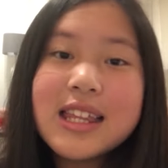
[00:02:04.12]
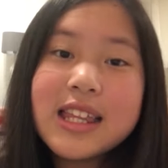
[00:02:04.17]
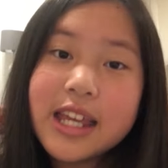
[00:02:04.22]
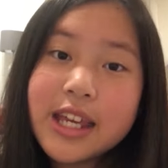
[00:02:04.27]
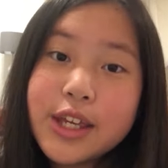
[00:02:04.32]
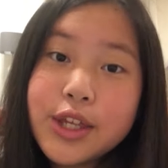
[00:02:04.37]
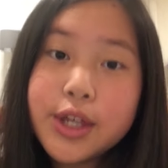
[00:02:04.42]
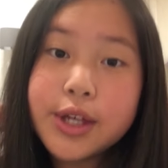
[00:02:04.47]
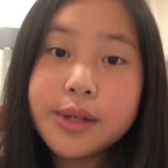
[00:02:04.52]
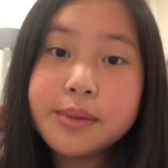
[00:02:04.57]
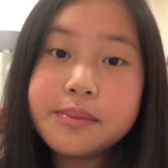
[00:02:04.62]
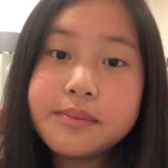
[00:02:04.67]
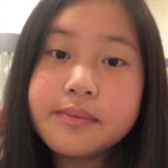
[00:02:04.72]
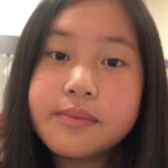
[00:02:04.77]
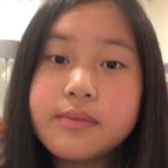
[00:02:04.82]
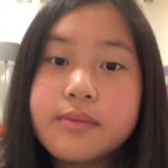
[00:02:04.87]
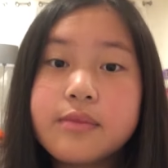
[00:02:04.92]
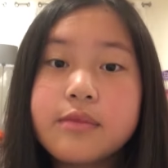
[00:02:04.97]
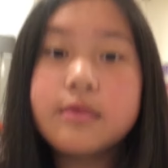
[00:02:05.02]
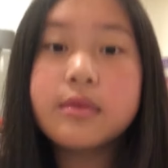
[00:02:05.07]
Thank you.
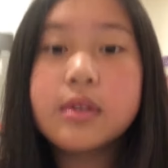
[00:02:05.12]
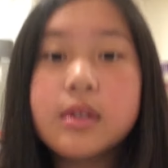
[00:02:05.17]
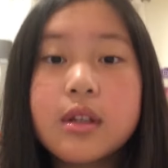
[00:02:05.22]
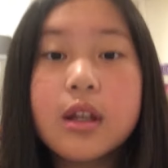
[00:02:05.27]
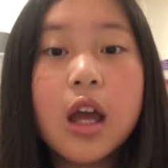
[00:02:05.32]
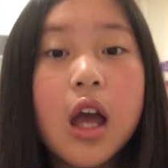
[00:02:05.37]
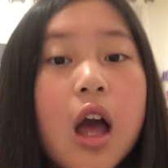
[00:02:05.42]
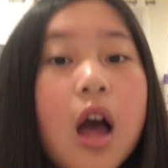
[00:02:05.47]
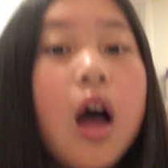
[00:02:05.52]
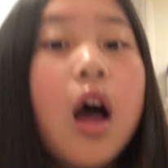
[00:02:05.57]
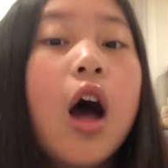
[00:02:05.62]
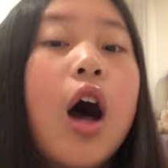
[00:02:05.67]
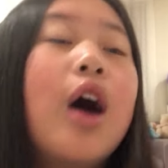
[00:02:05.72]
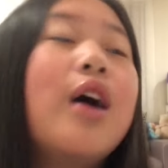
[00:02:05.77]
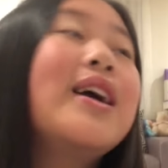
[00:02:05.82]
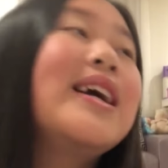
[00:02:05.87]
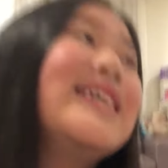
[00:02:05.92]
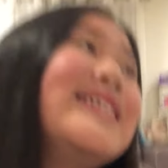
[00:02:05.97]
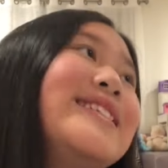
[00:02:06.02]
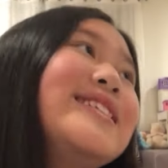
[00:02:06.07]

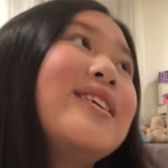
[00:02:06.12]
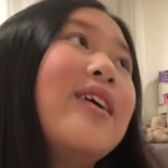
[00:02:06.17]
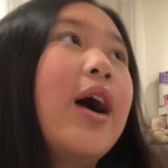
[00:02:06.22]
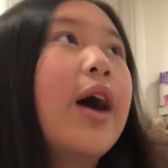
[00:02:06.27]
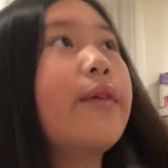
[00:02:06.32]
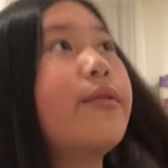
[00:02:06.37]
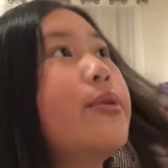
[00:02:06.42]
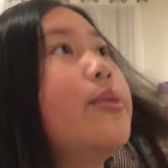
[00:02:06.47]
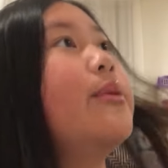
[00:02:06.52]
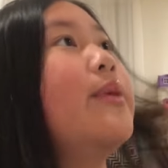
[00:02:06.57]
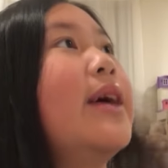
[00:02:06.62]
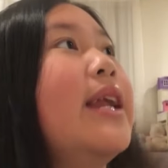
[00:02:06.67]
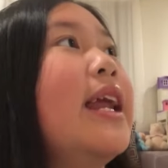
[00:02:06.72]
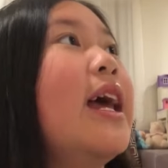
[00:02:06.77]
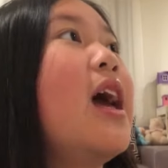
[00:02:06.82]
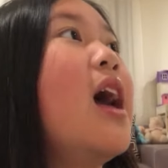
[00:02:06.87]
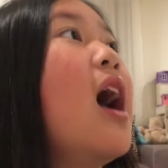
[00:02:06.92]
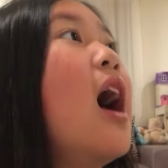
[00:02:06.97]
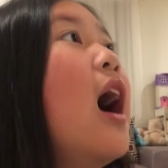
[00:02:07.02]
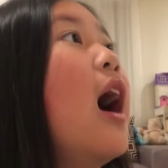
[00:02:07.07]
Okay, so everyone,
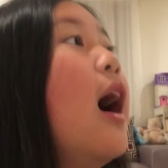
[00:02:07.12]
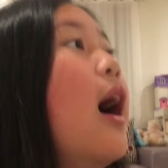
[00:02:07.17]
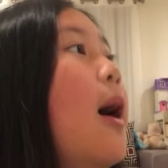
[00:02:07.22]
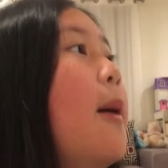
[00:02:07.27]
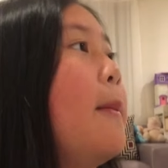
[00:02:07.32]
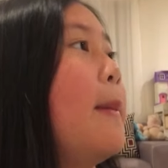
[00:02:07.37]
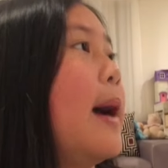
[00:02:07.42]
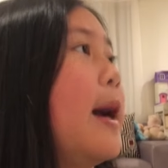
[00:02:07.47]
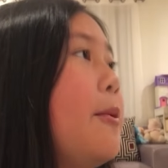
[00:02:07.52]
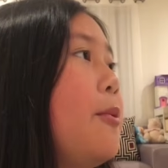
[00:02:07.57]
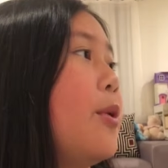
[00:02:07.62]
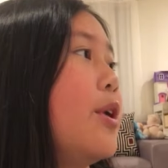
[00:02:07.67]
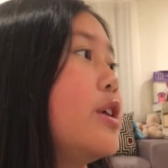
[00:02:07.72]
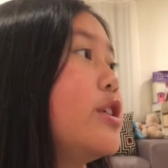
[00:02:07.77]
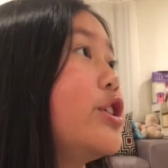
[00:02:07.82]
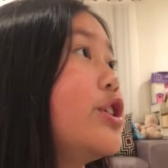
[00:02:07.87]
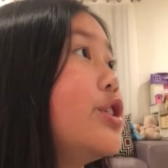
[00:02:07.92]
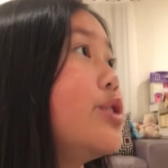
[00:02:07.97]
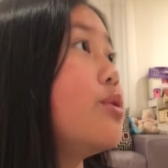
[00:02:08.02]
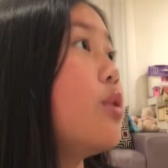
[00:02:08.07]
um, I
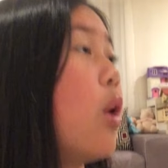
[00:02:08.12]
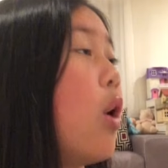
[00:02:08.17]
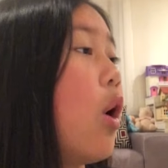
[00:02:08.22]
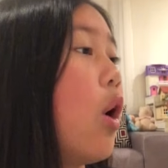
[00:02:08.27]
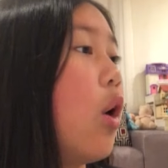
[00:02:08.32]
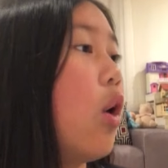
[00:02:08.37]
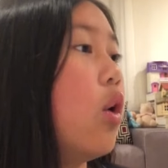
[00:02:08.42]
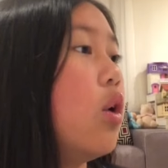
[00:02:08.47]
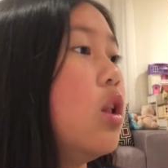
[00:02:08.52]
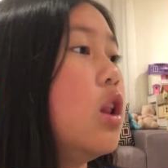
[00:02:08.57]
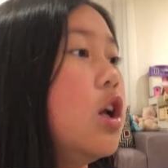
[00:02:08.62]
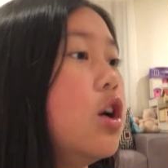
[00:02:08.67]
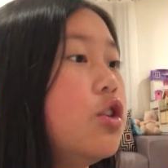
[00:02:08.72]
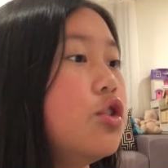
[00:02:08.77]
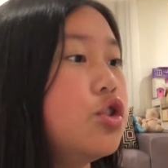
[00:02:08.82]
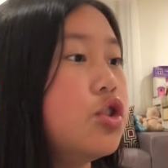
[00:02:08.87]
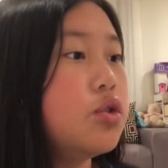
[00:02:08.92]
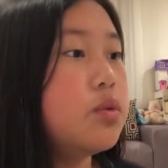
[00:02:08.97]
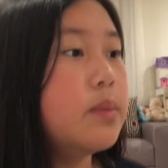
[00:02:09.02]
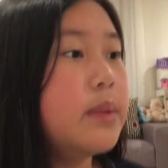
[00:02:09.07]
want you all
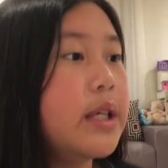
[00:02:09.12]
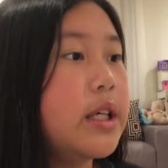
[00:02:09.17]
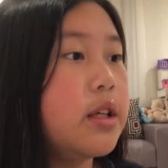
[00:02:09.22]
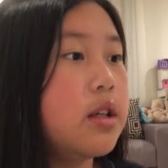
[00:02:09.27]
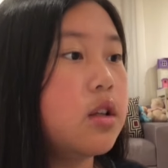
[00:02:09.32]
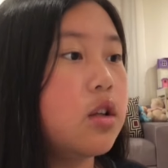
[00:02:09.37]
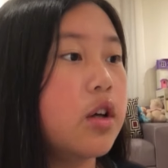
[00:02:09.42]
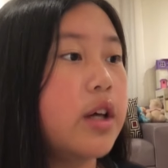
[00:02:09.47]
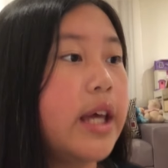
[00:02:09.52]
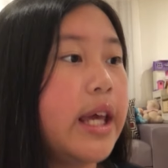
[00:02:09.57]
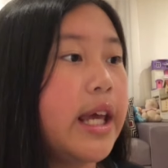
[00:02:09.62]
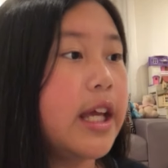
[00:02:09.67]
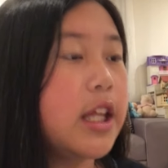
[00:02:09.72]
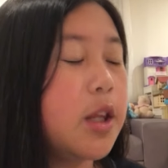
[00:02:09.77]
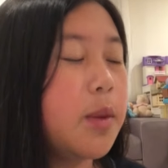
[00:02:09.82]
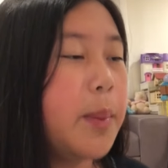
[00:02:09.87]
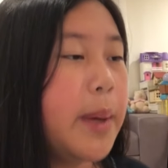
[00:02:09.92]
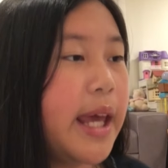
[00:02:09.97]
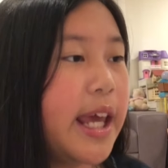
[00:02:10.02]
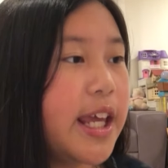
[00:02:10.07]
to be looking at
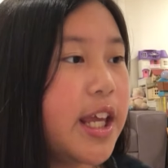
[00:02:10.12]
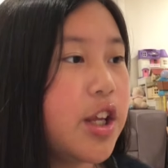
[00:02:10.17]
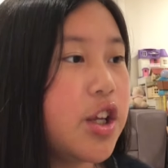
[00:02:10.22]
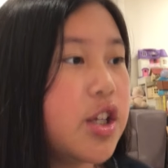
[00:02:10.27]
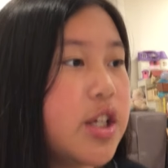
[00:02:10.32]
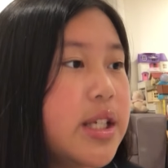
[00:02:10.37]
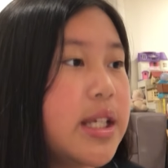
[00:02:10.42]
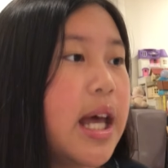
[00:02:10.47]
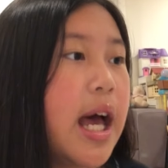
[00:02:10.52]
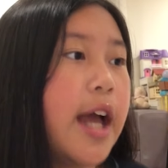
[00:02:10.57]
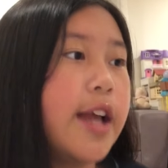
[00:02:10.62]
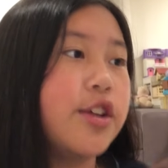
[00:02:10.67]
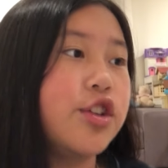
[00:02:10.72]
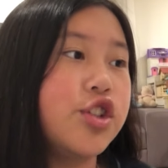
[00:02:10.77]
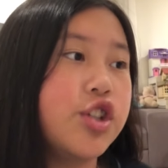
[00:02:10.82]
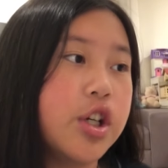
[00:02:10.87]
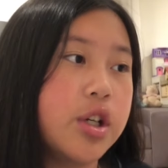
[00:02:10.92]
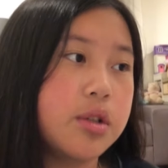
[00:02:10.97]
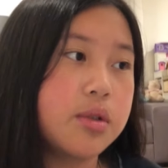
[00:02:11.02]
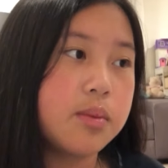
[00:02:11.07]
the pages I
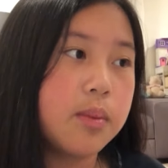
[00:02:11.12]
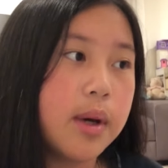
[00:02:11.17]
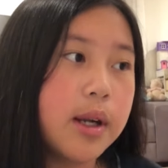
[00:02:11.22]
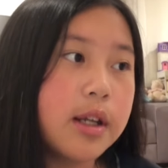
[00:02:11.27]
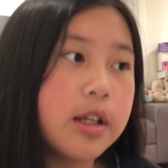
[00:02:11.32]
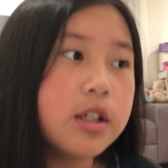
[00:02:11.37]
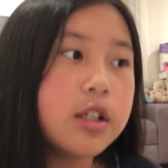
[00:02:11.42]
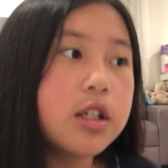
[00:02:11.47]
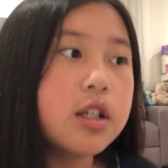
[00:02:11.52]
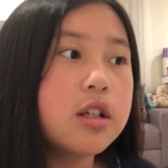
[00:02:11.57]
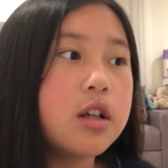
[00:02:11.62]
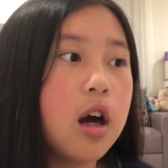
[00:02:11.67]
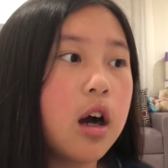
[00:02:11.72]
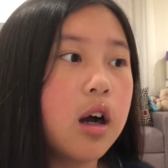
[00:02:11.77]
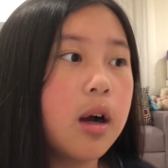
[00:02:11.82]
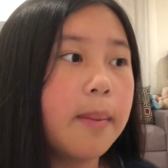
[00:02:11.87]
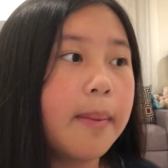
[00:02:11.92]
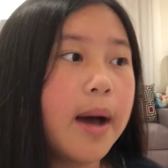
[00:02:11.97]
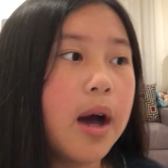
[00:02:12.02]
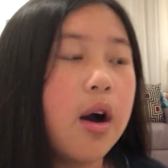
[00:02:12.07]
just wanted to
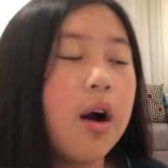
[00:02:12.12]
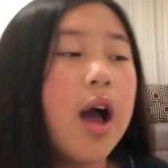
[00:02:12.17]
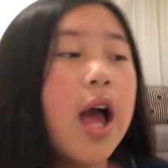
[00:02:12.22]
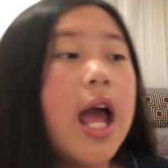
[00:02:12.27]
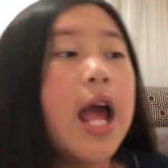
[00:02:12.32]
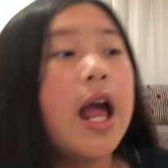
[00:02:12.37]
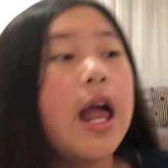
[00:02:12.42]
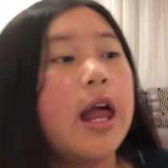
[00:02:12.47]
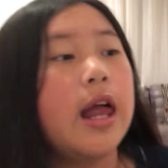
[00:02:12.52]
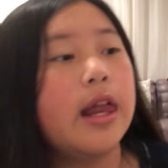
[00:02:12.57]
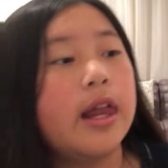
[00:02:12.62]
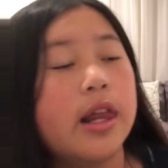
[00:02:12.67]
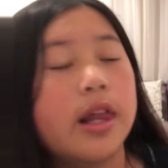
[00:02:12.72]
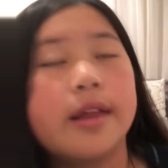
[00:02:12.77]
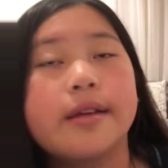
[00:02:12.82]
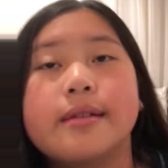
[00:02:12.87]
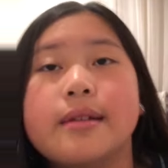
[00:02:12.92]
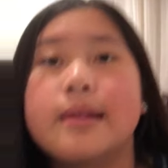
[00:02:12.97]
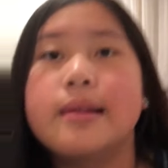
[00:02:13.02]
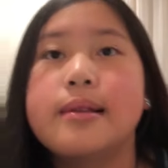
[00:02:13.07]
talk about. And
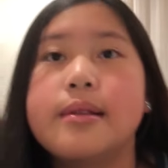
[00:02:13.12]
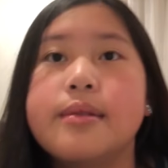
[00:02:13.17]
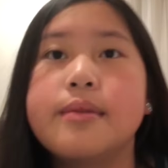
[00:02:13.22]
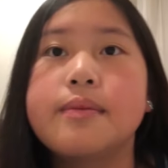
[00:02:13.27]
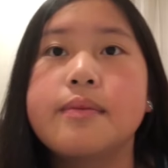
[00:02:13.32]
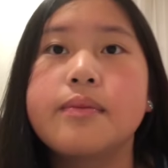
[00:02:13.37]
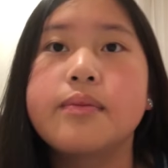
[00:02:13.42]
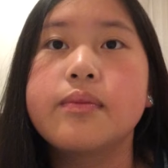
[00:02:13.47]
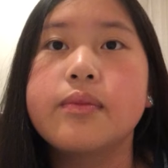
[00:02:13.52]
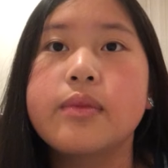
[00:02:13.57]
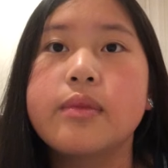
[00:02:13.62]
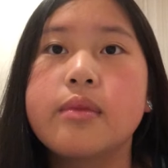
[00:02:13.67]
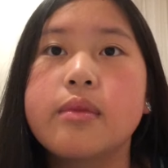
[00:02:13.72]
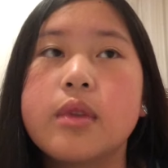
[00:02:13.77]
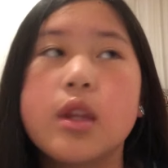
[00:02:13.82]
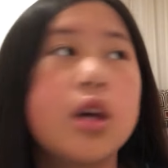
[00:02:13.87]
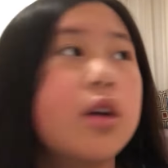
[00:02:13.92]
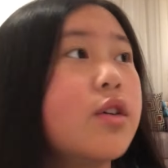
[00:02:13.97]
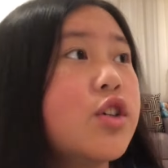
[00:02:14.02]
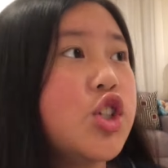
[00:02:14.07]

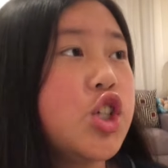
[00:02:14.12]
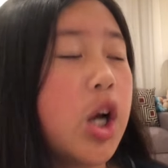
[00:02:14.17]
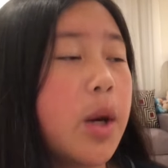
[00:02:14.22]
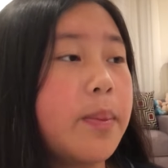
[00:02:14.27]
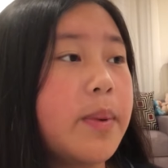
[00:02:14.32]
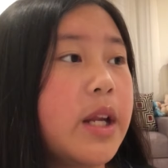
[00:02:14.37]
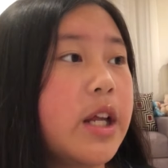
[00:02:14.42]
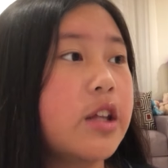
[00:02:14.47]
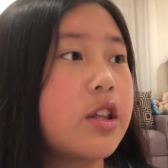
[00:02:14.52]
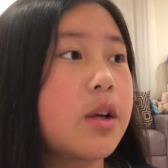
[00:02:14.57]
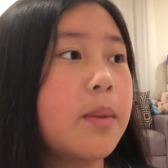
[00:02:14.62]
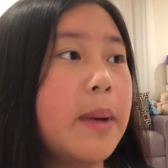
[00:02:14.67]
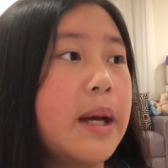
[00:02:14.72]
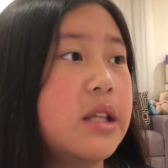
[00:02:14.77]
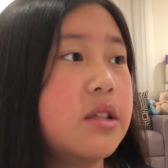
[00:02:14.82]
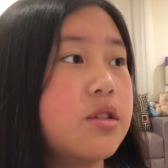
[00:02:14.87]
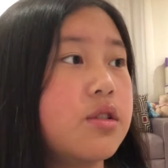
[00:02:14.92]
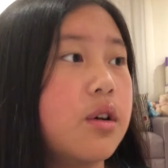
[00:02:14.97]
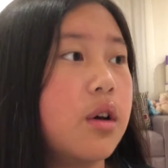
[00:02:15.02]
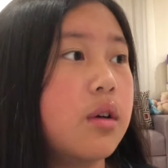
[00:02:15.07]
who's sharpening their
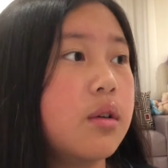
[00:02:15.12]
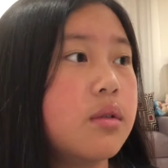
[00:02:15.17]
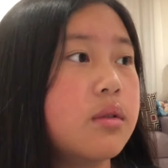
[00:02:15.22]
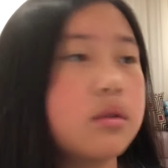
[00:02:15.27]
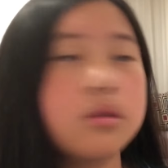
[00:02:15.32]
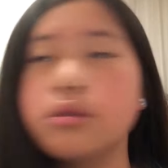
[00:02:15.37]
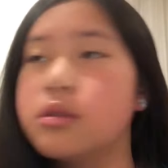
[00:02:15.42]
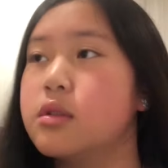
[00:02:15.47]
pencil?